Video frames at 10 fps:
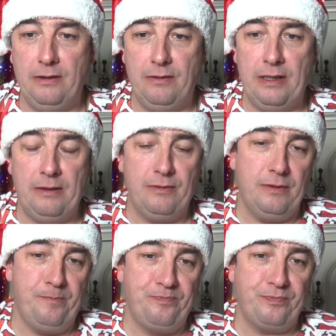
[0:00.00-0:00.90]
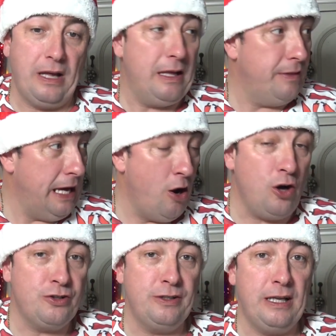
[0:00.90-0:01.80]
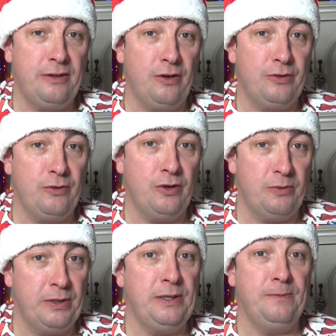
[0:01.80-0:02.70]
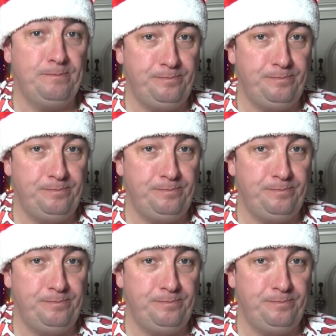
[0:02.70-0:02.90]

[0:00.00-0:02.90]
they're hotter than I thought they were going to be.